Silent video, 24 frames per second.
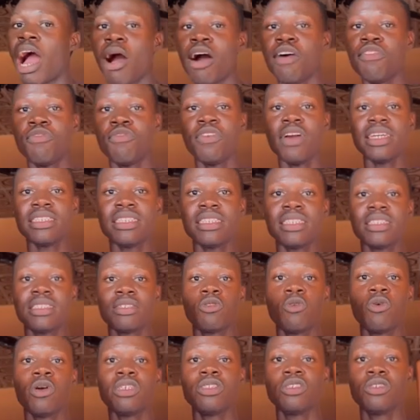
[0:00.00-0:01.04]
our first
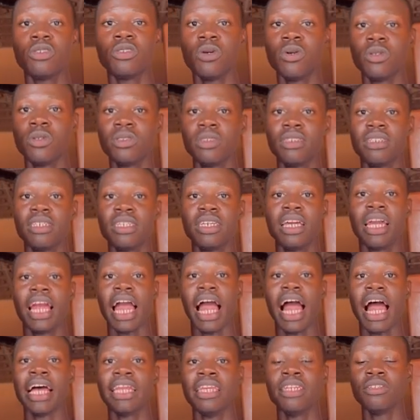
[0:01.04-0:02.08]
question,
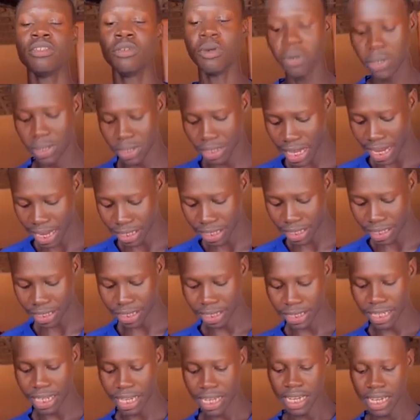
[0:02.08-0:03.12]
and it goes like
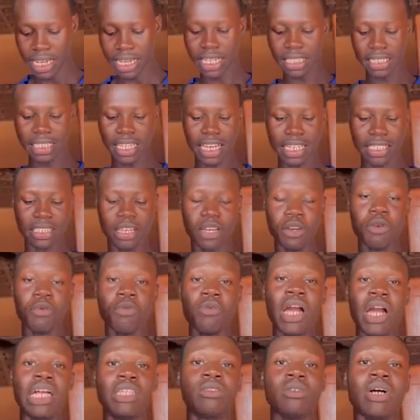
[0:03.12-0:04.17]
this. It says
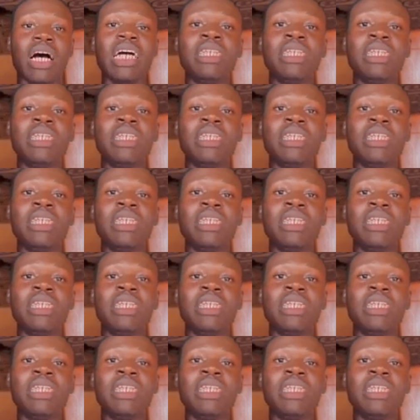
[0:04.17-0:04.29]
we are to